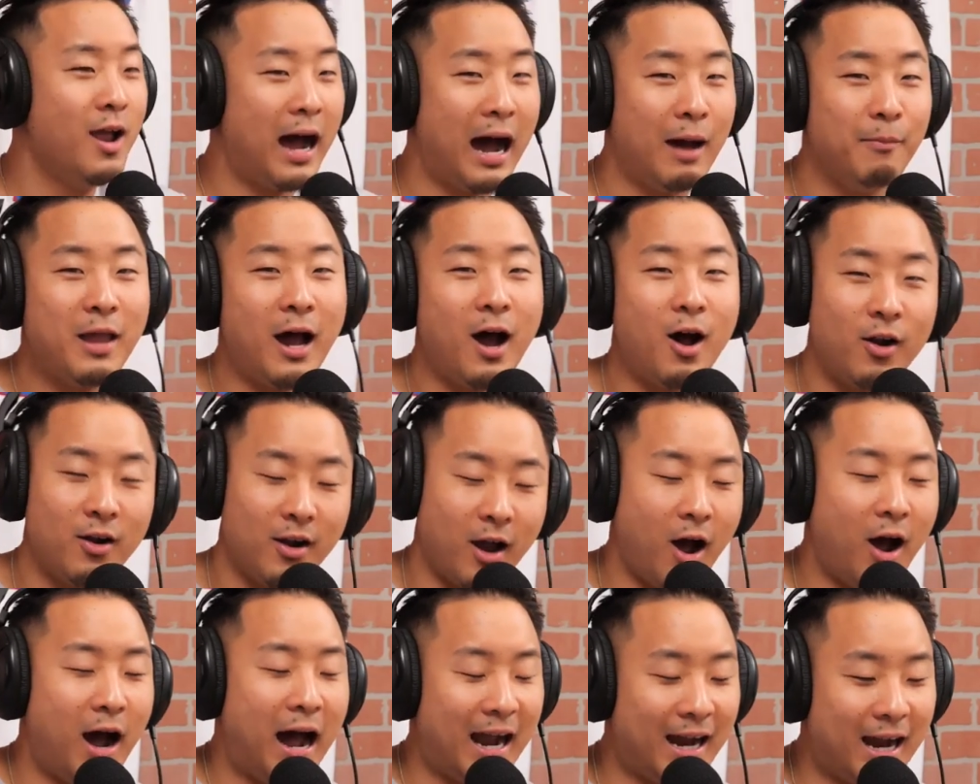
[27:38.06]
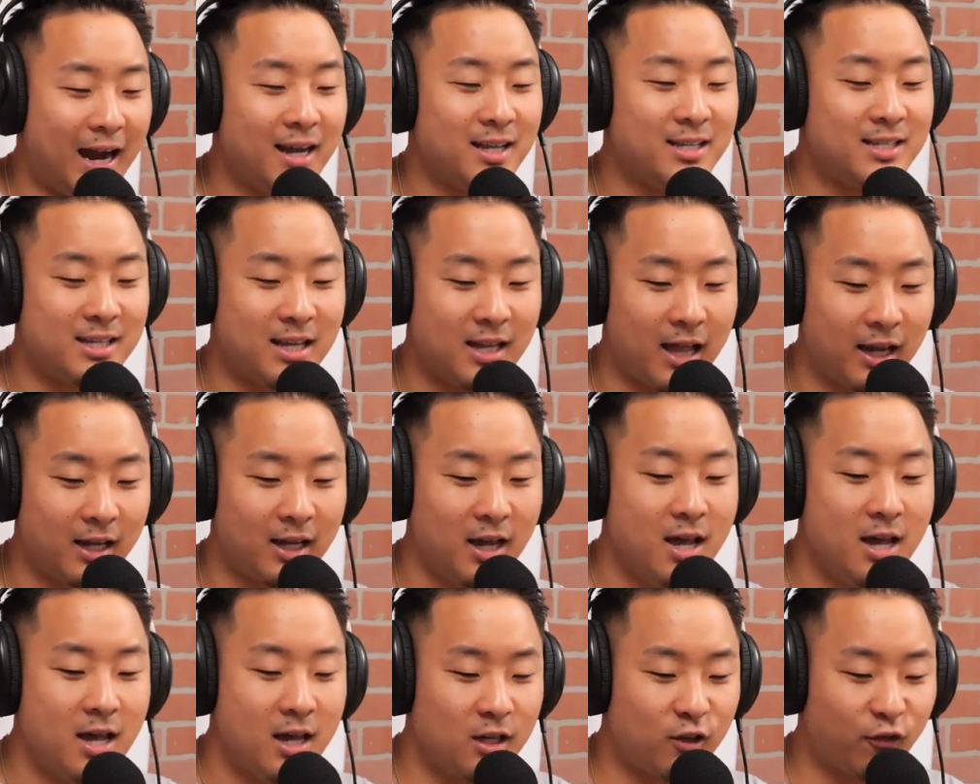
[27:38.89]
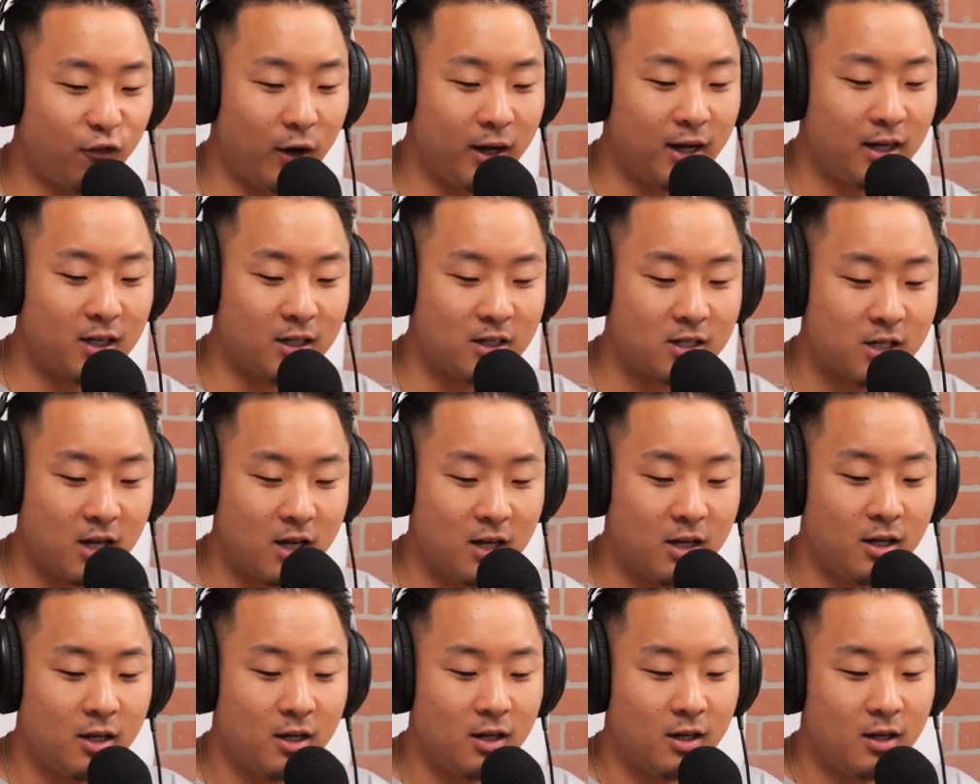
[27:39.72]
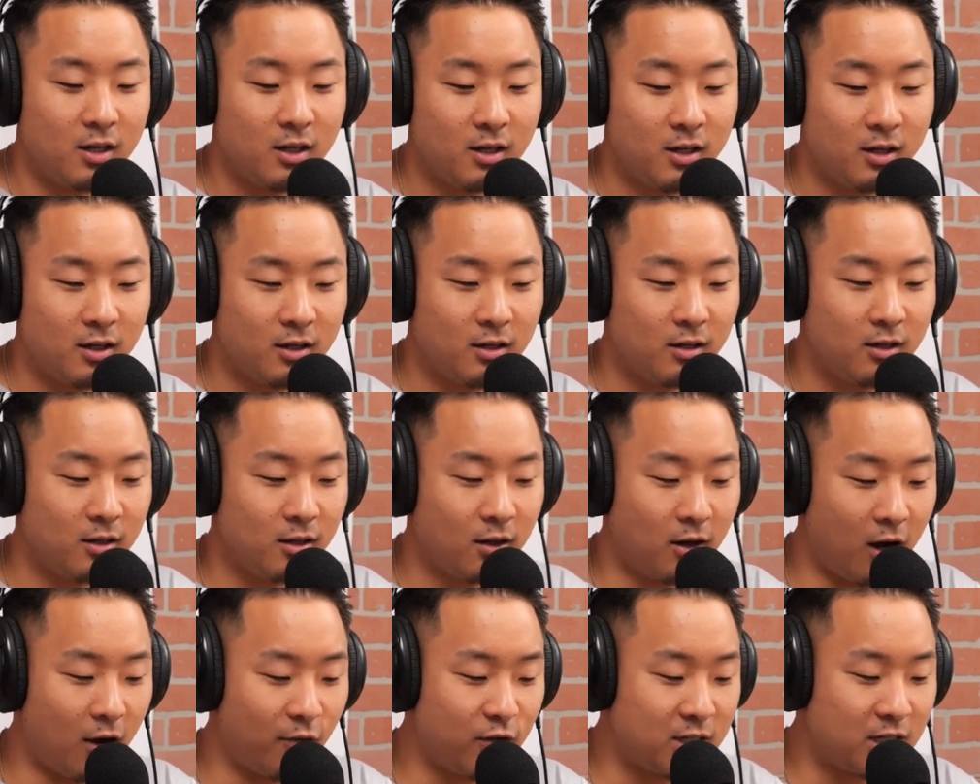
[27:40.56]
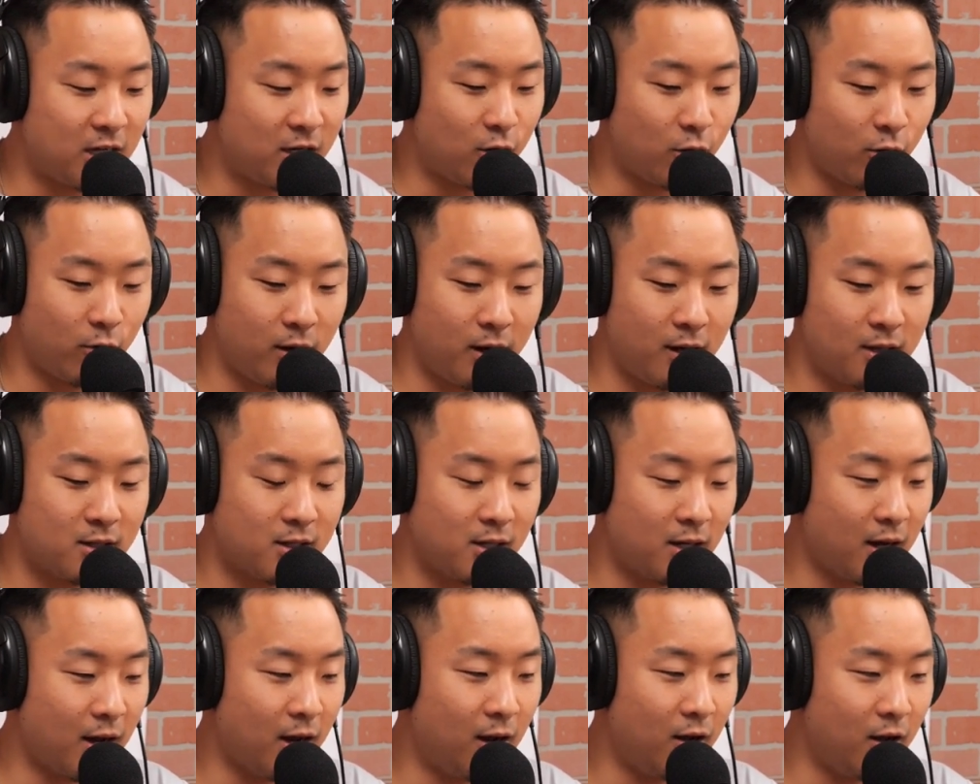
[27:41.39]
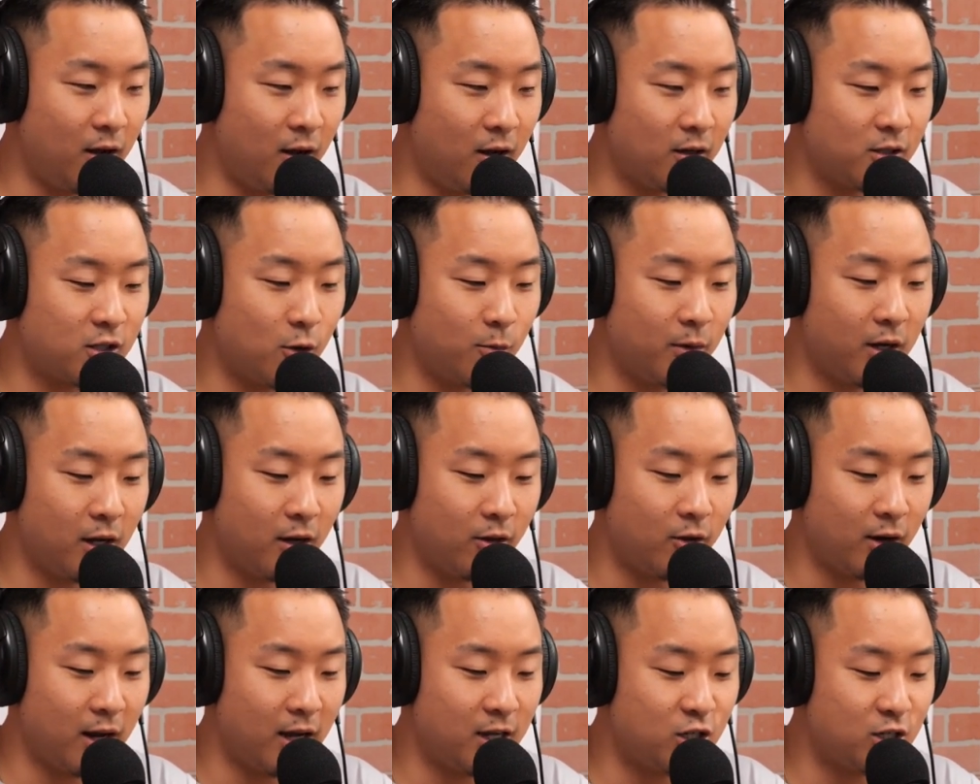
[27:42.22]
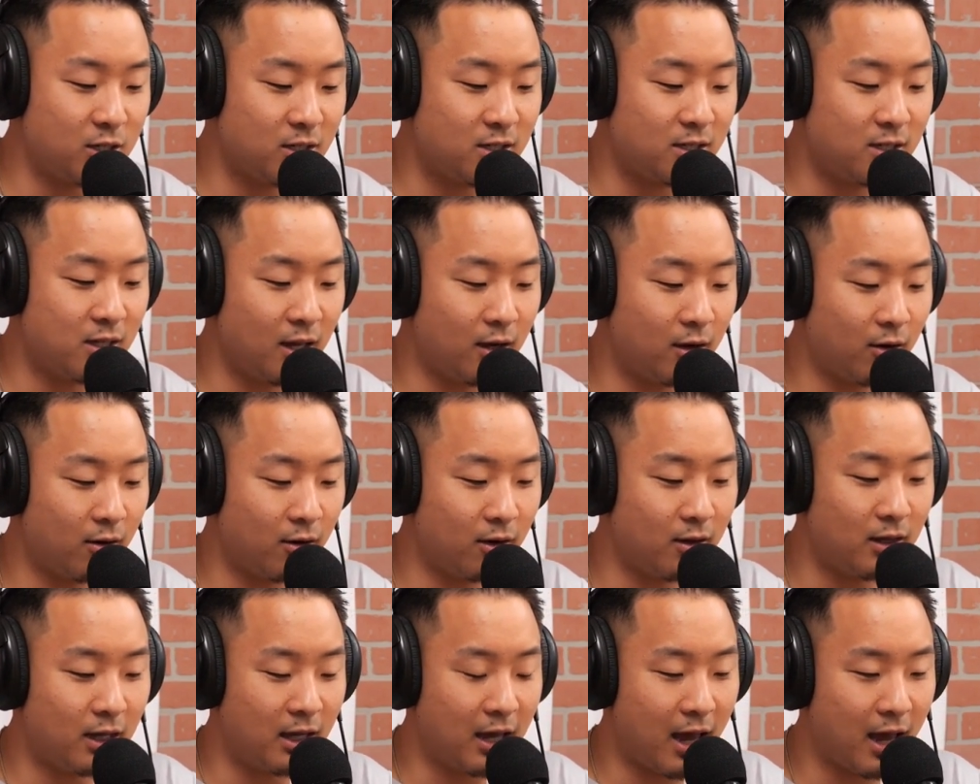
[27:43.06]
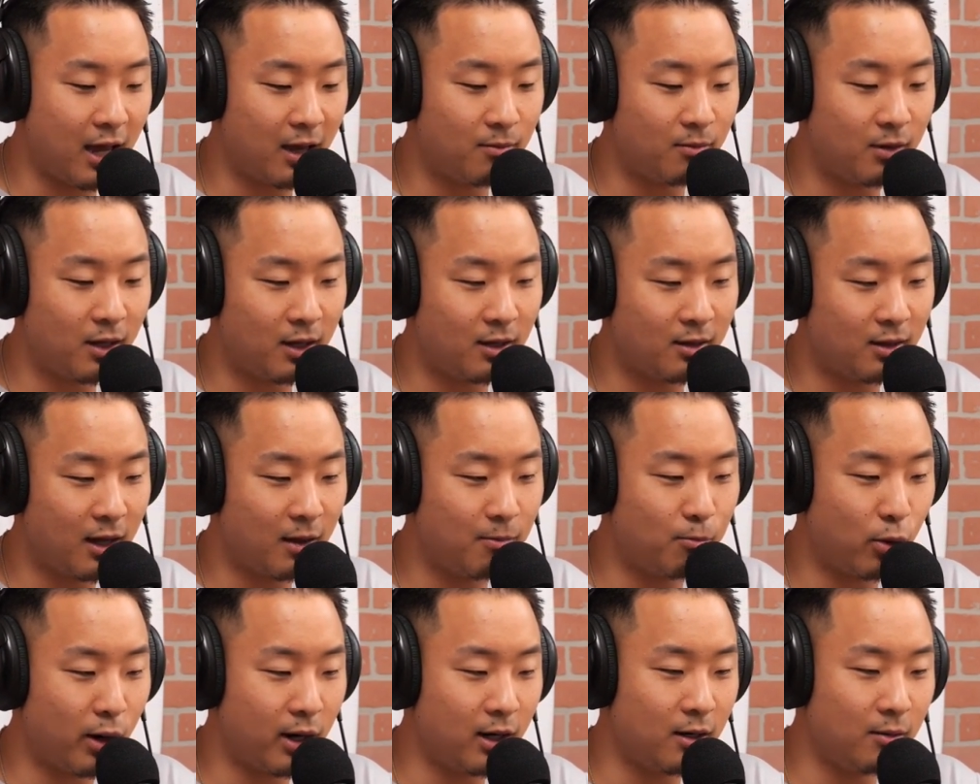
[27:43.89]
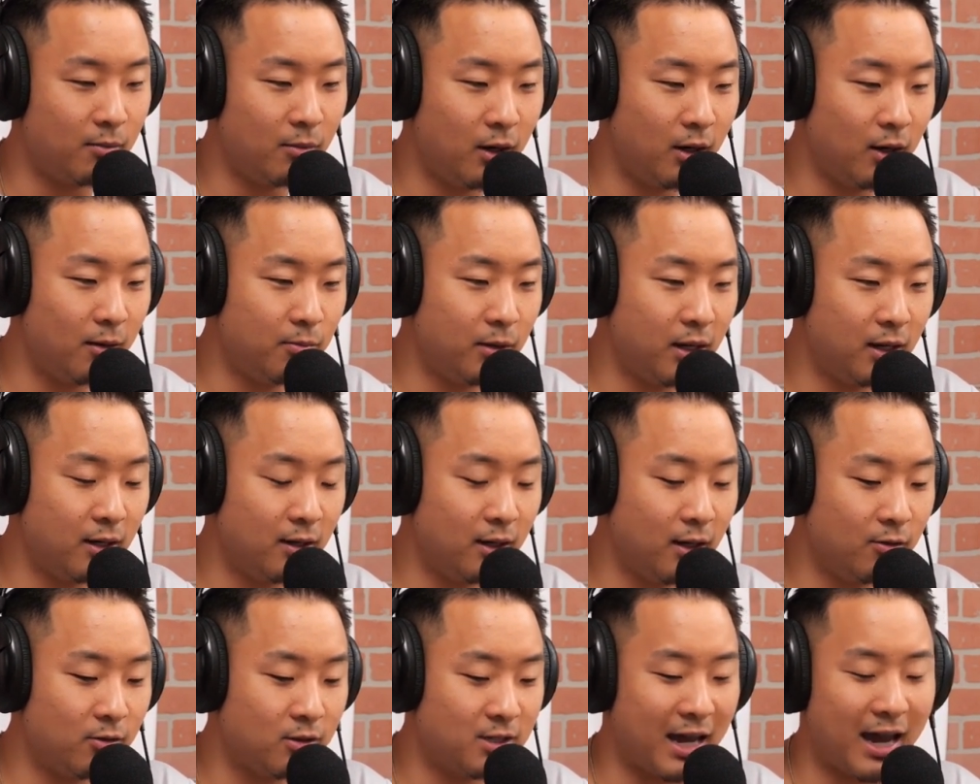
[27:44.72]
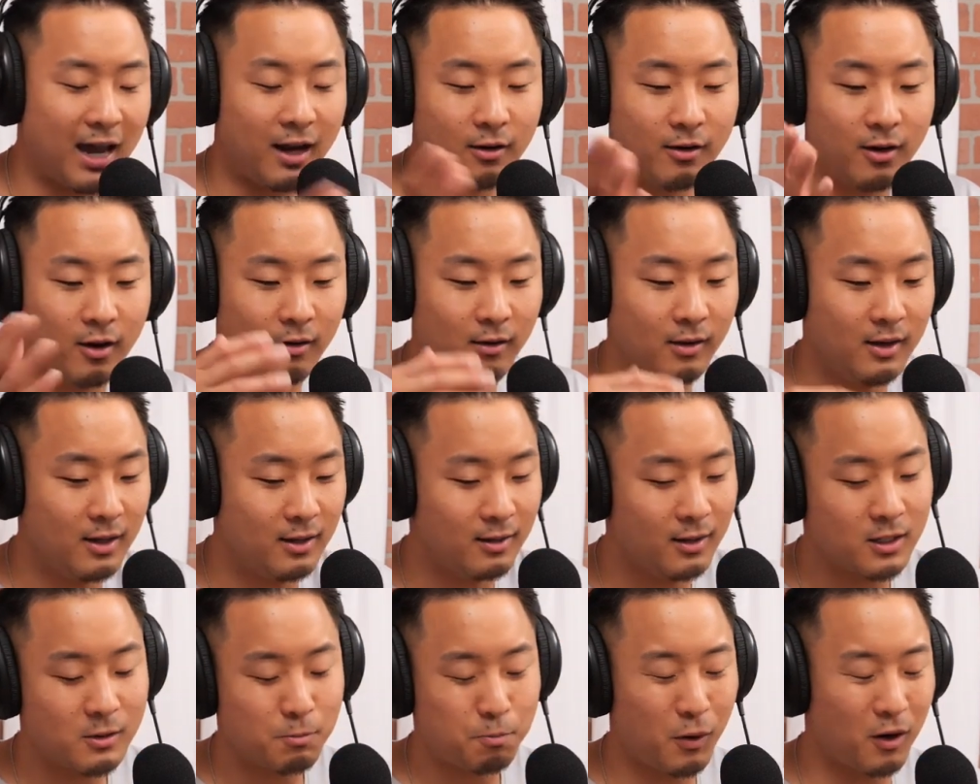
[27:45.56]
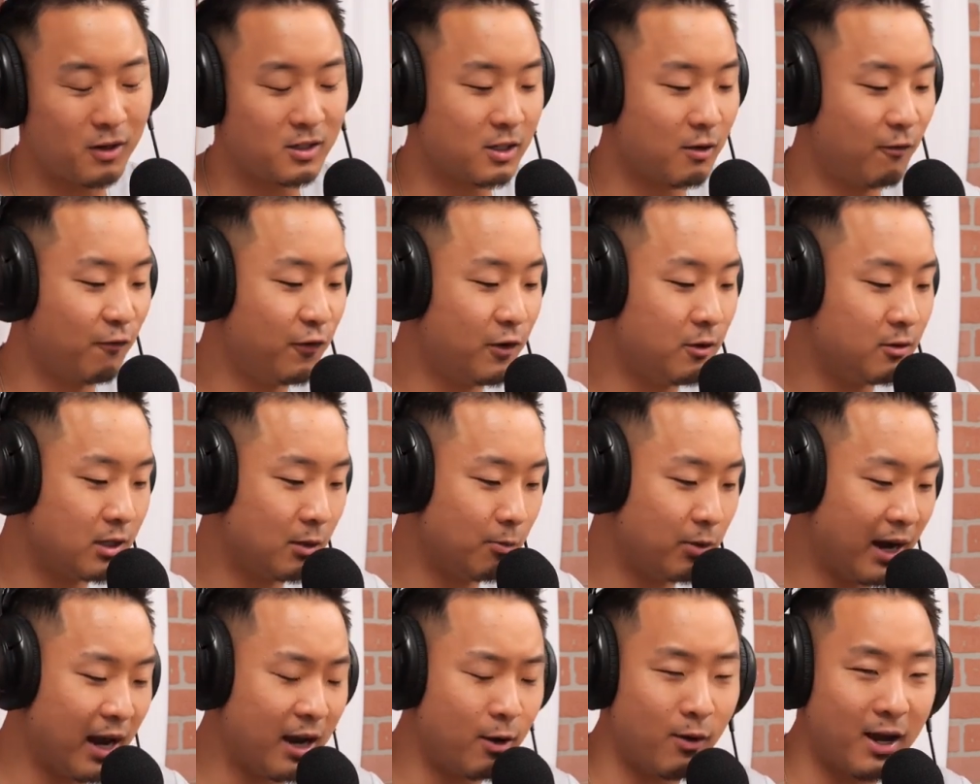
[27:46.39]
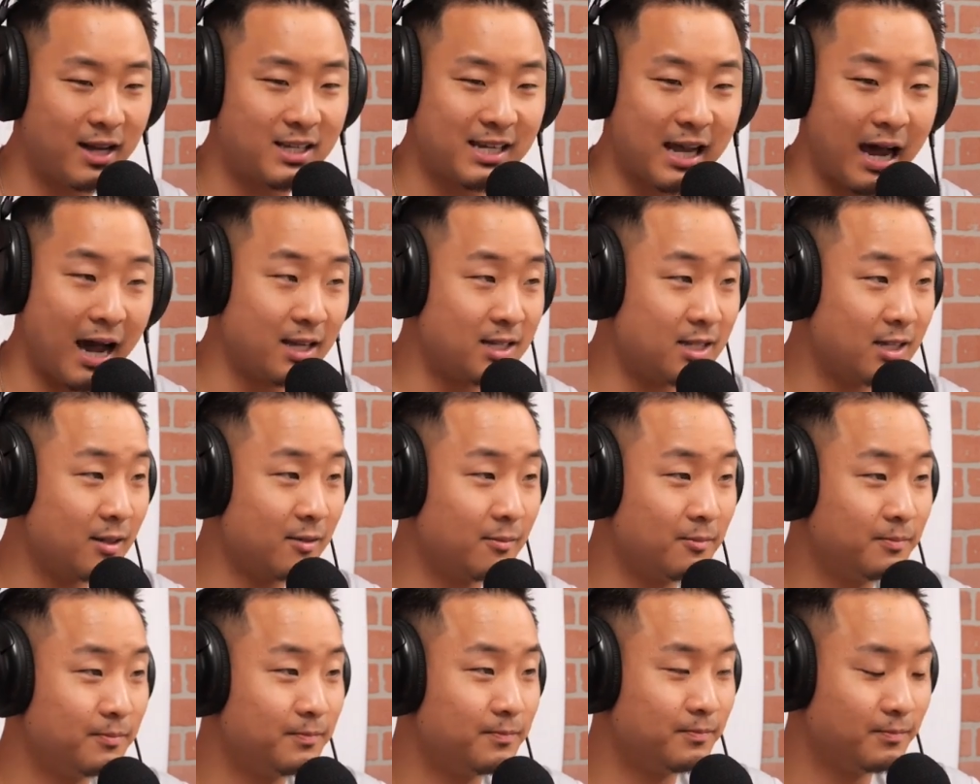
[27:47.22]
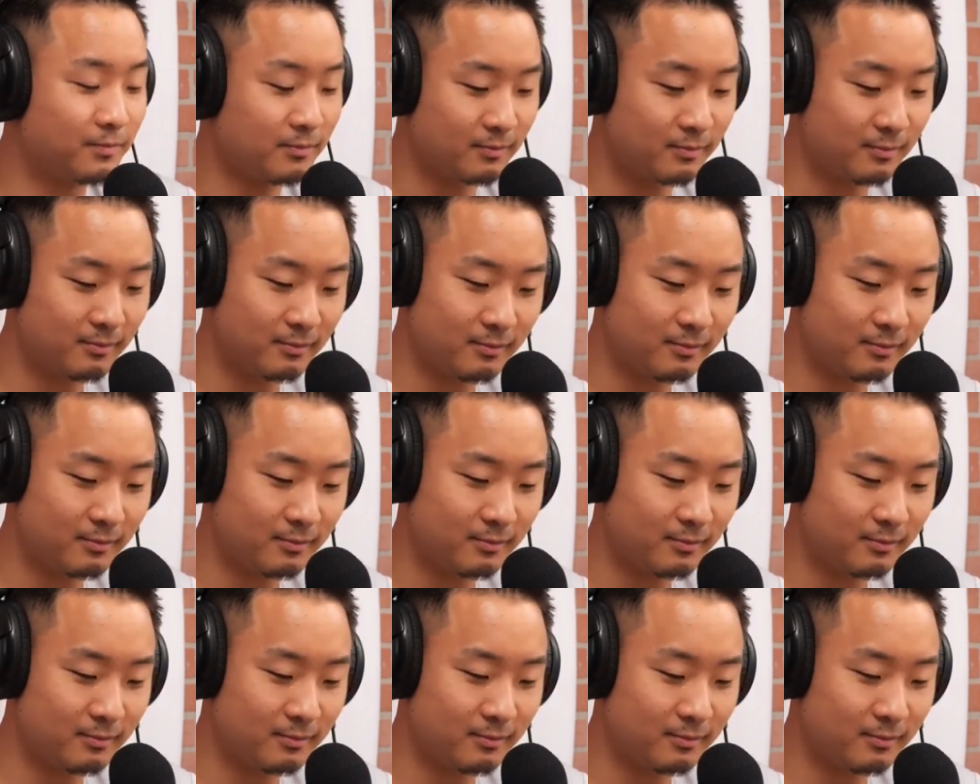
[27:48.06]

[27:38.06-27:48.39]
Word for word: I'm not, I'm not saying no, for no, sure. I gotta see. Like it's funny because obviously Koreans and also many other Asians that are in the game, they they break them on many levels. I don't know. This part's confusing, but anyways, but I'm guys, just saying.